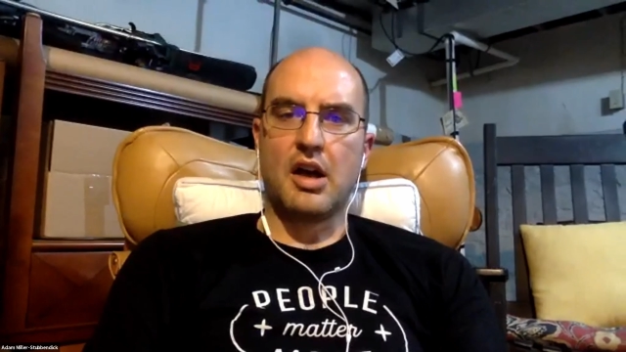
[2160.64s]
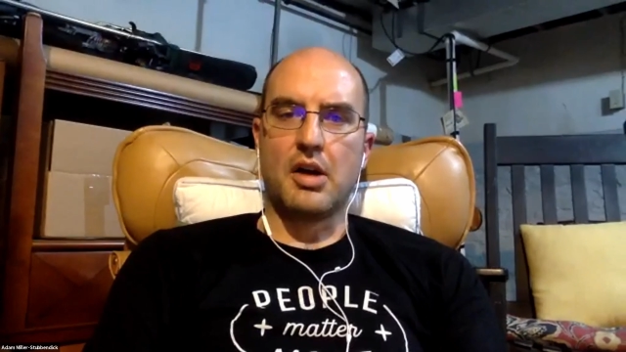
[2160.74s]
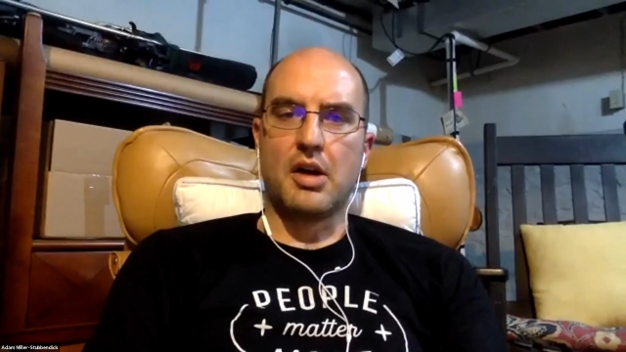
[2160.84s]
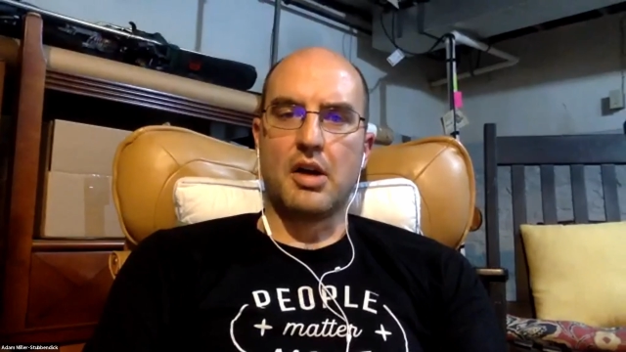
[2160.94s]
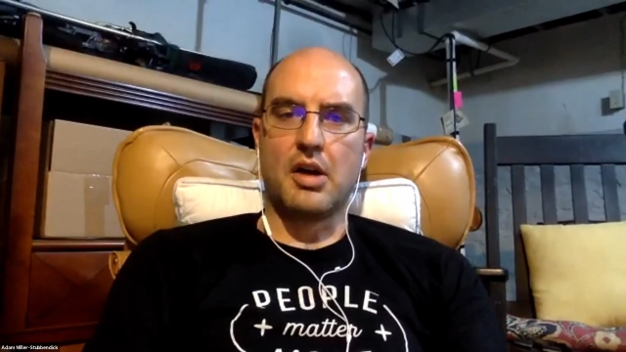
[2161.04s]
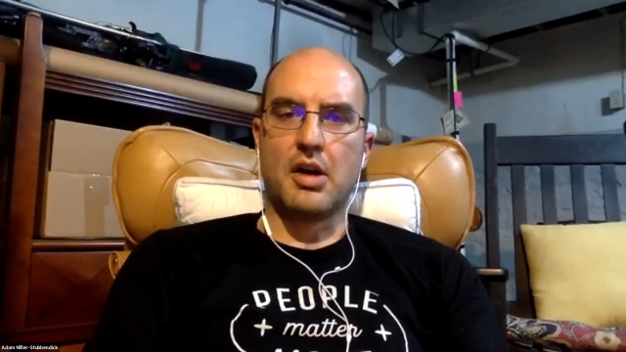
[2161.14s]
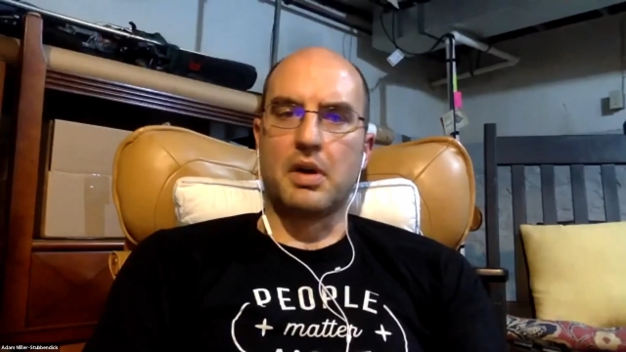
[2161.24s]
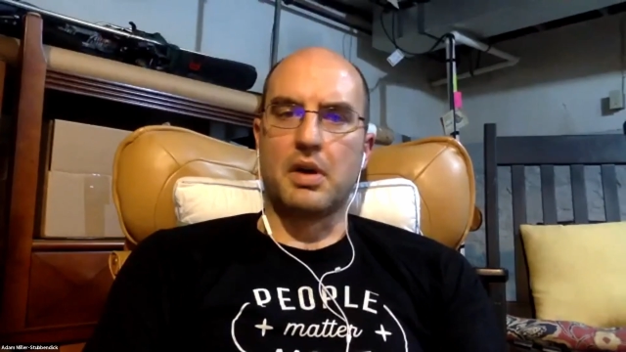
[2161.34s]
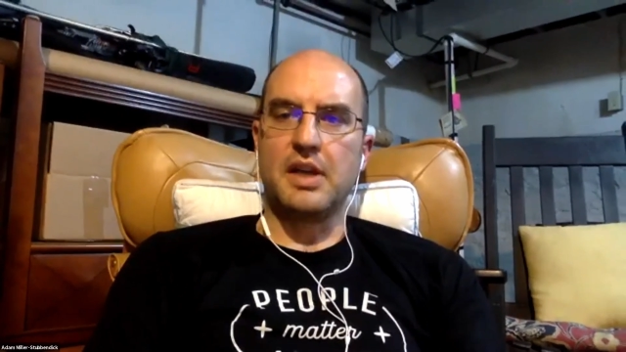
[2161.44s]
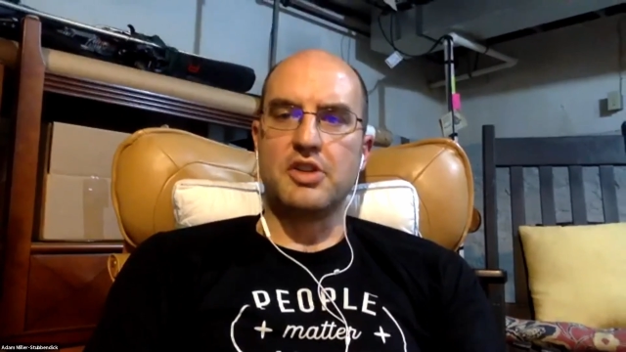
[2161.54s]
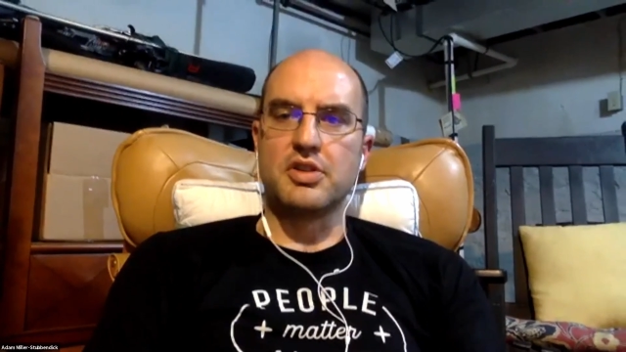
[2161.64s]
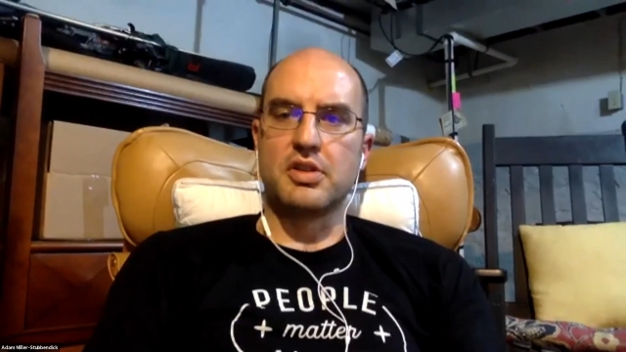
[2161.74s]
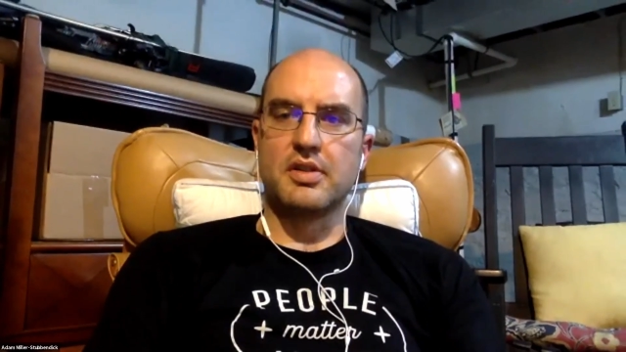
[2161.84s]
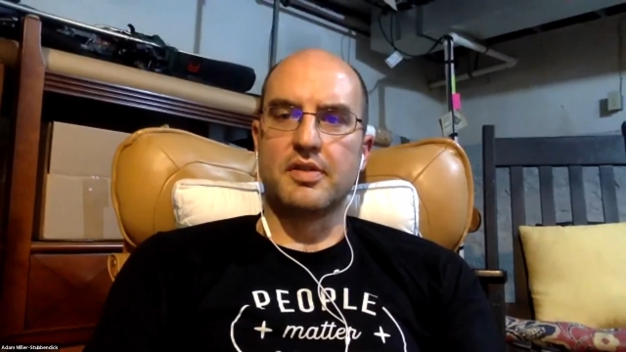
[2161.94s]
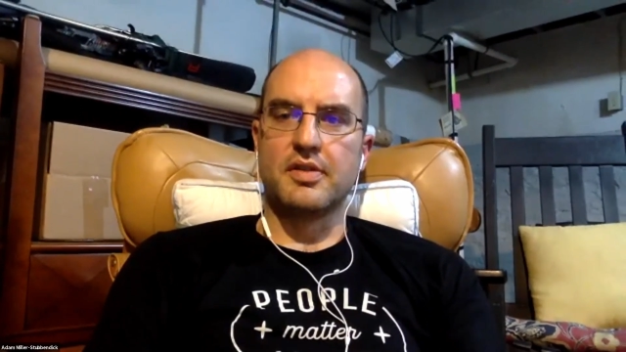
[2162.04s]
all the
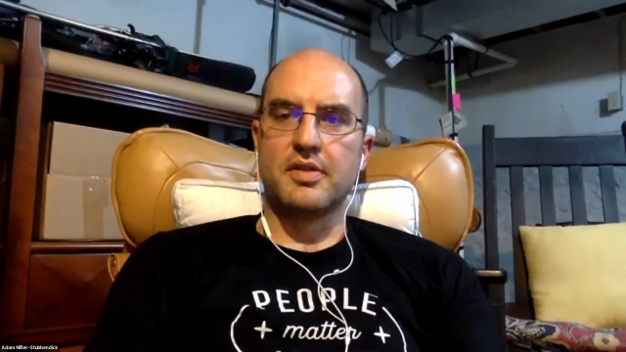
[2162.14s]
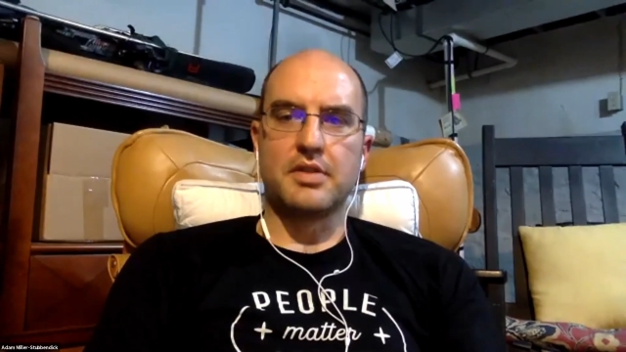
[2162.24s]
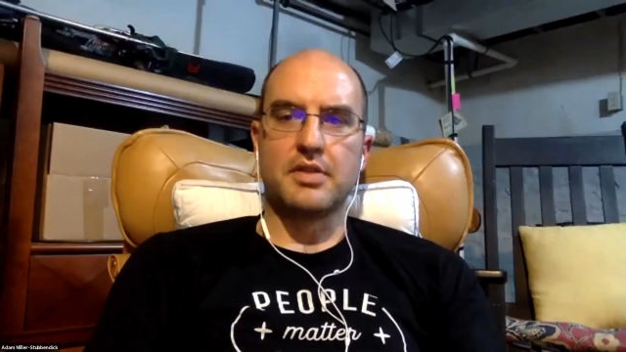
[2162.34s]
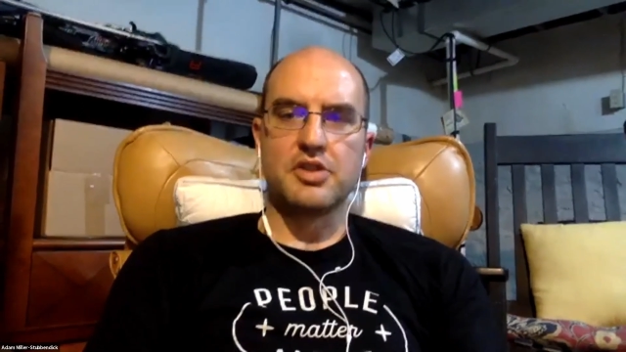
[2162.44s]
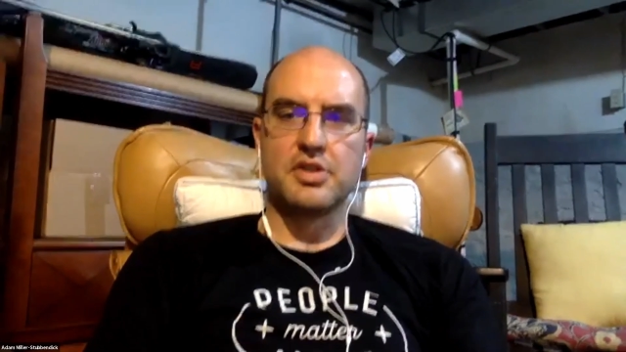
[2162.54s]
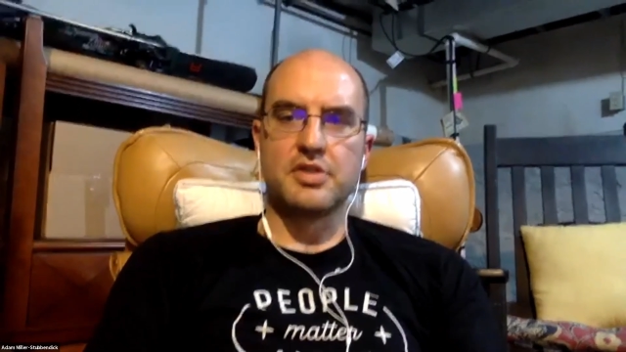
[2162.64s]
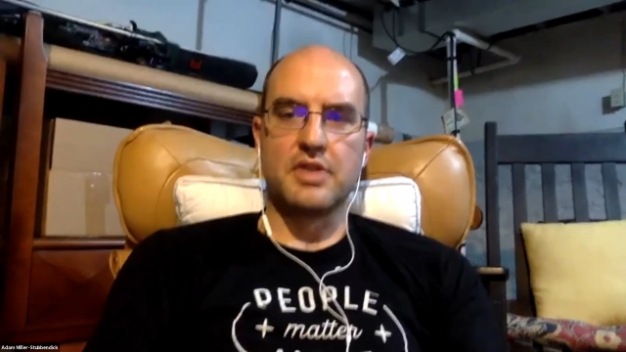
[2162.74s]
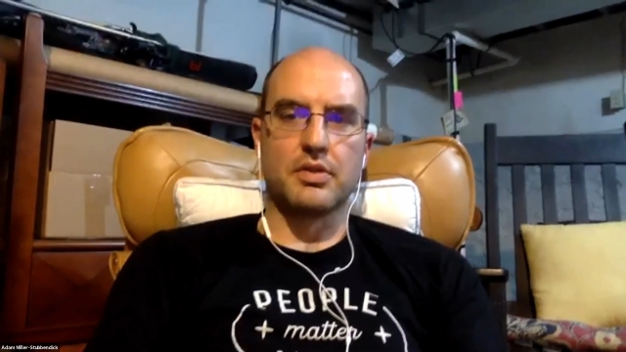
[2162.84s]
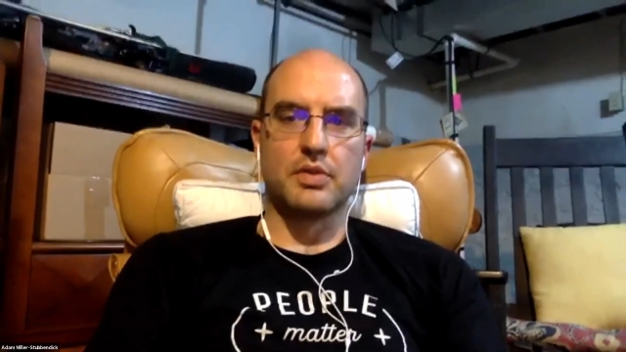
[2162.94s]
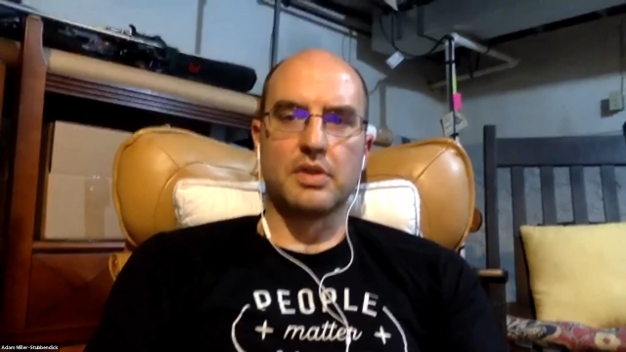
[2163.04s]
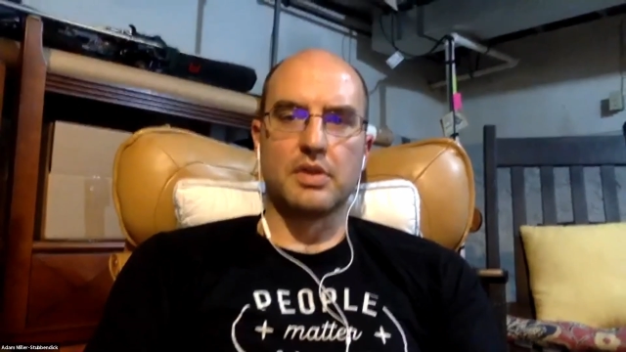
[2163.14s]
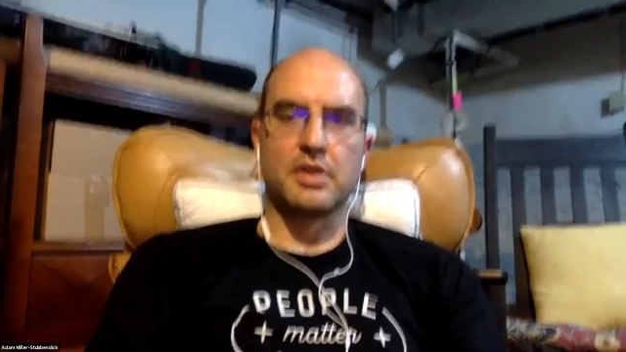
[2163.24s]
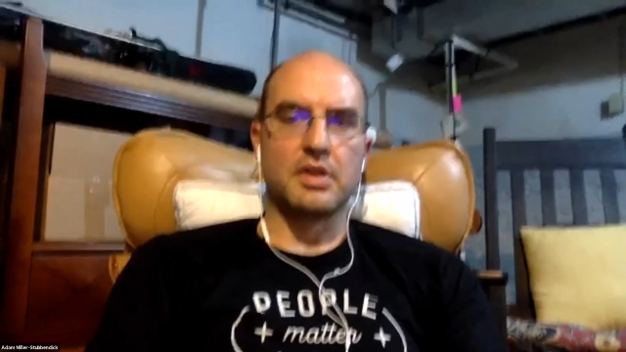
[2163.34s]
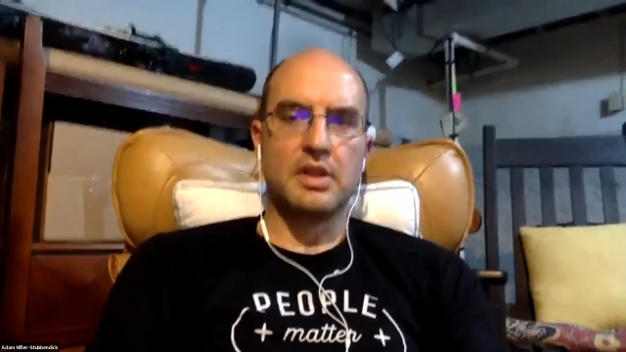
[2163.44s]
major faith traditions around the world.